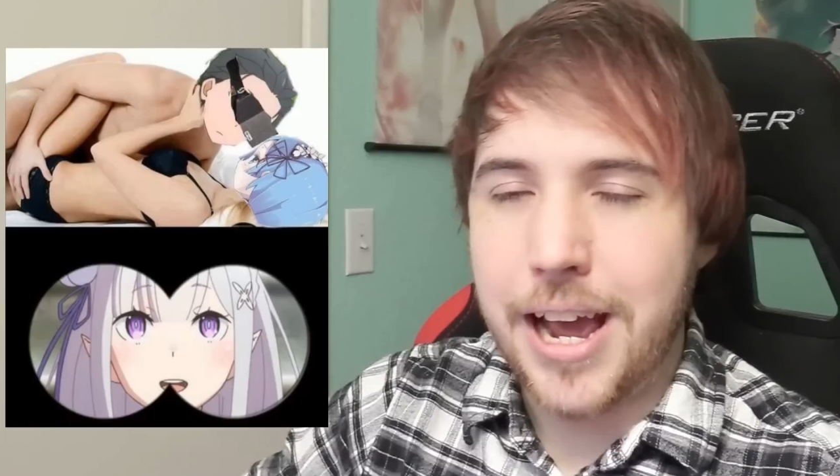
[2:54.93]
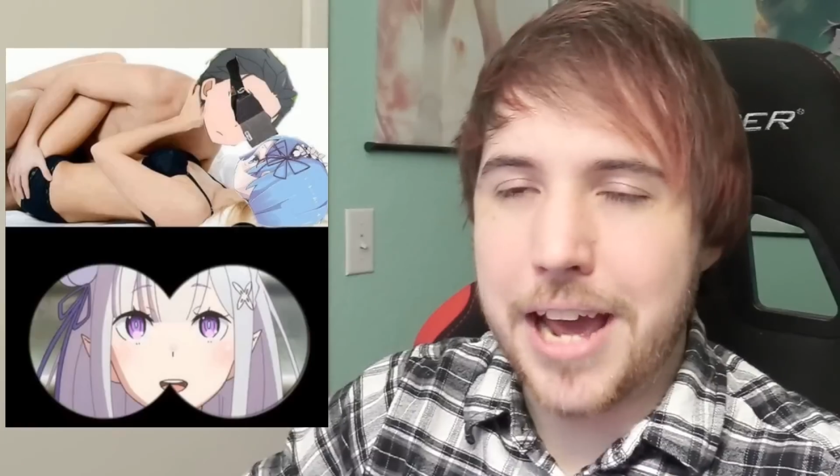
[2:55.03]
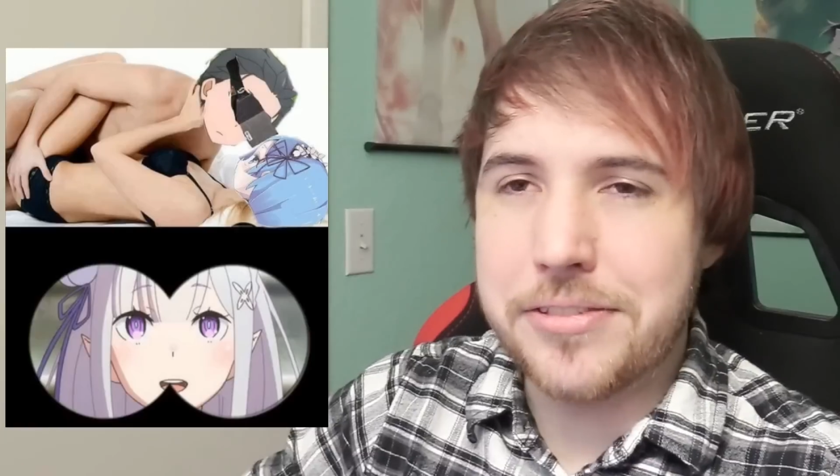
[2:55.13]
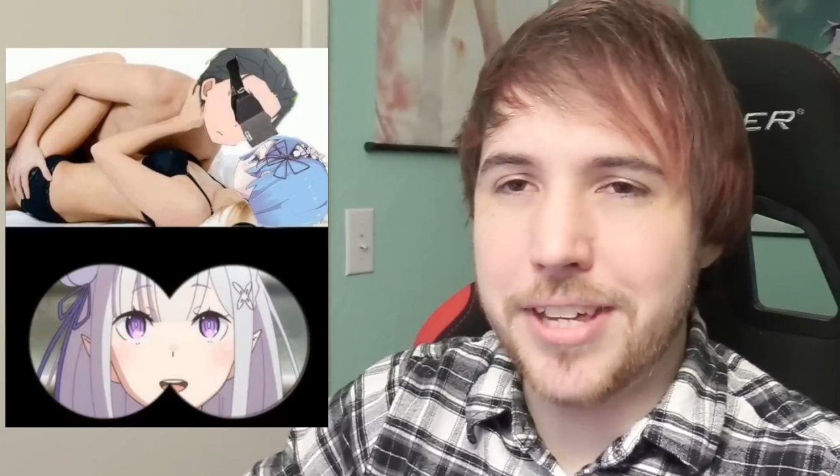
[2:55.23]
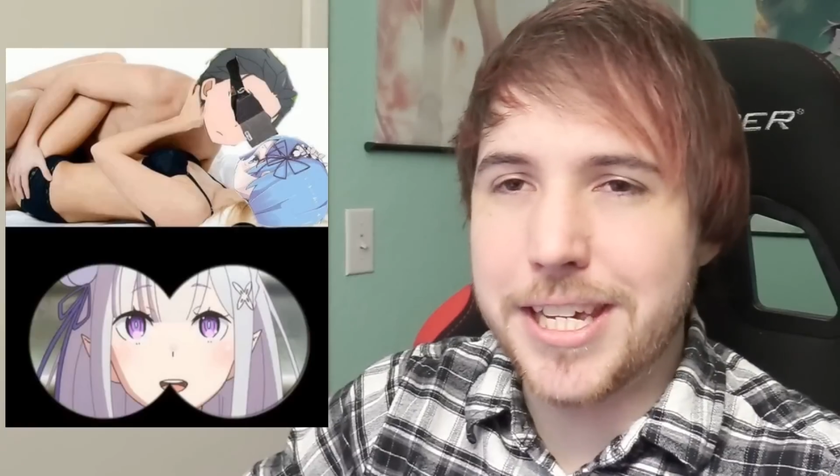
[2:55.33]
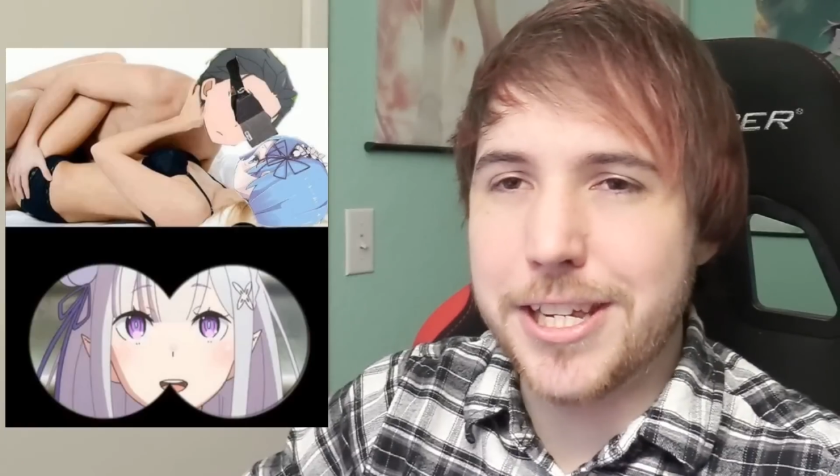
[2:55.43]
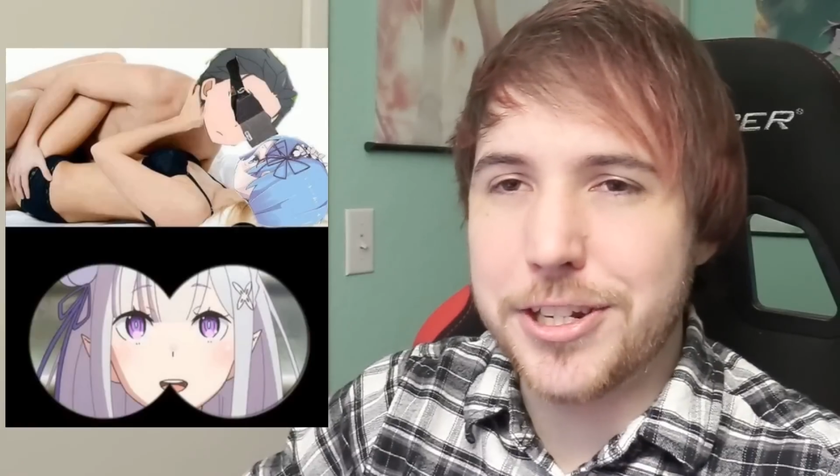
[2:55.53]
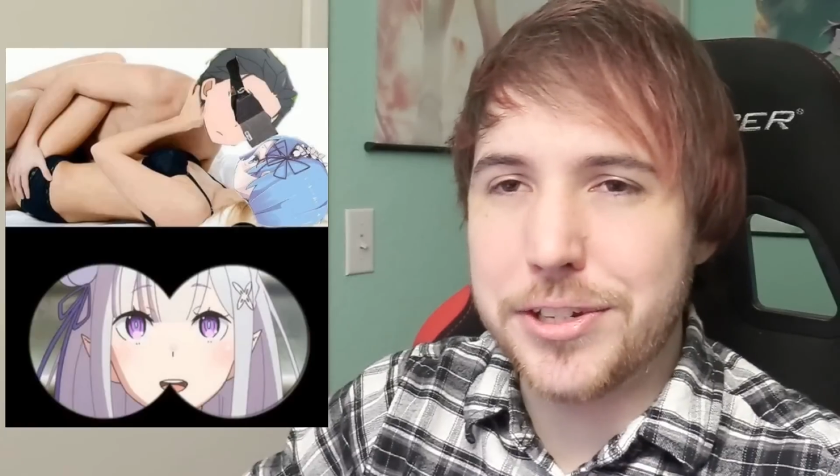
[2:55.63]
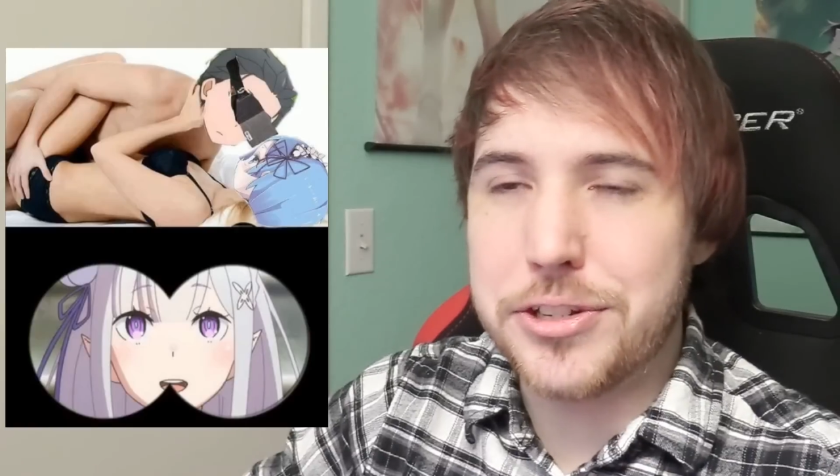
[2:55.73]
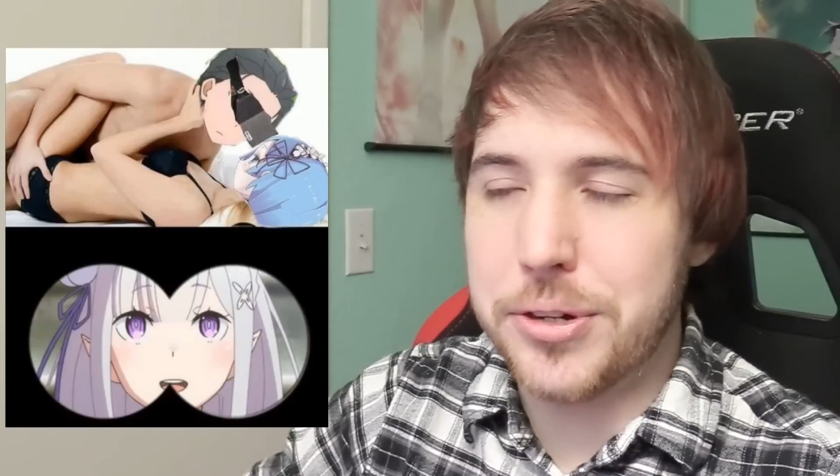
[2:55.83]
I think you
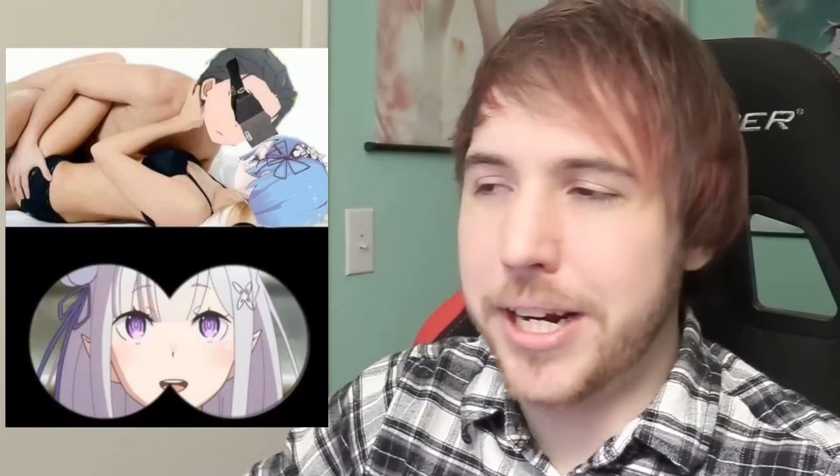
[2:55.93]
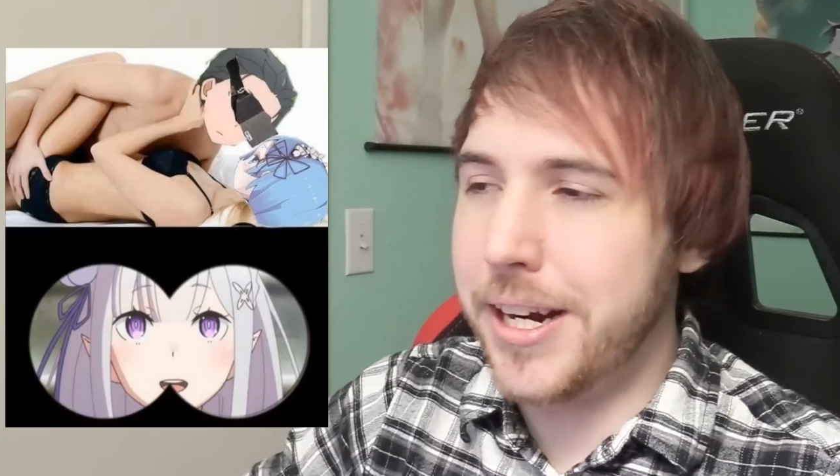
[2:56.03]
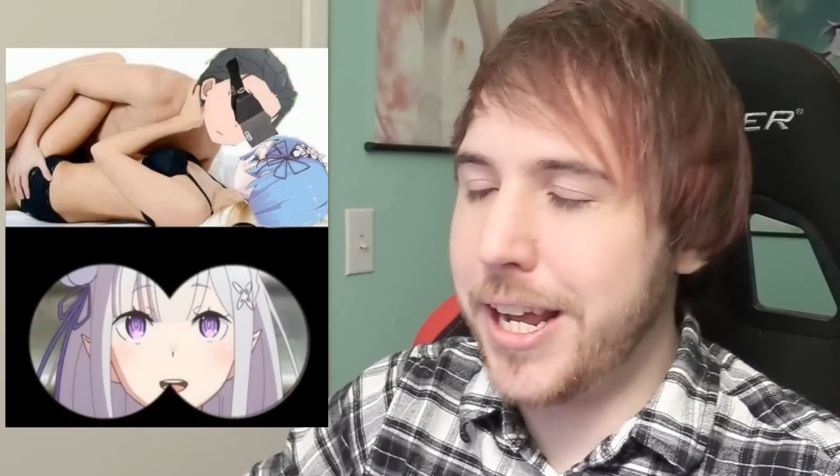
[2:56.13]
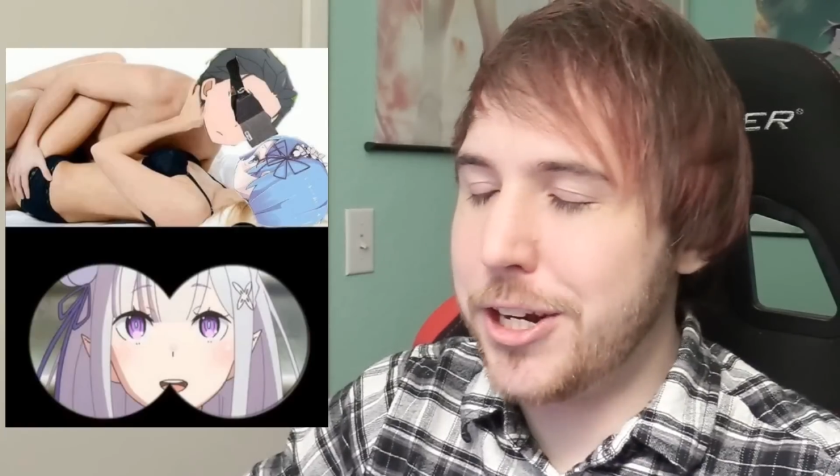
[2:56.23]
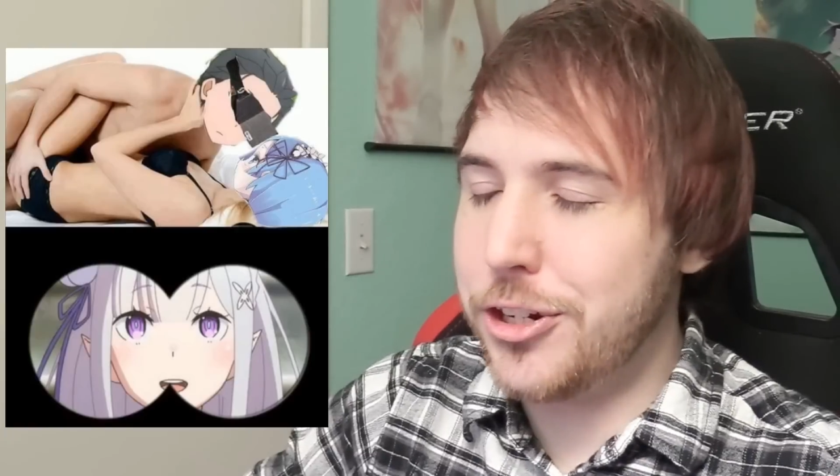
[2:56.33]
just triggered a